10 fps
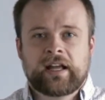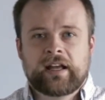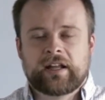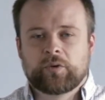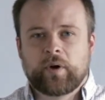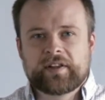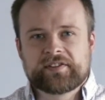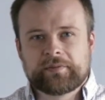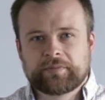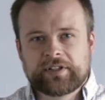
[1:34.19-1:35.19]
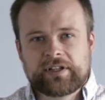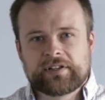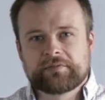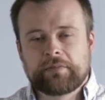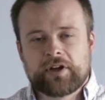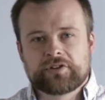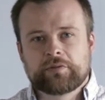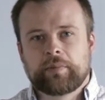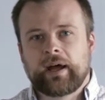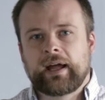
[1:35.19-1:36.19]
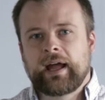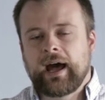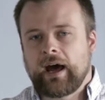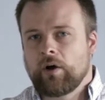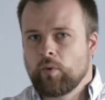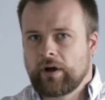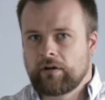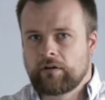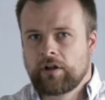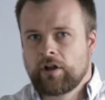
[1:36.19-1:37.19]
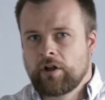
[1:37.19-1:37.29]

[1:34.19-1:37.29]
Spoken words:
And quite simply, it's measured by how well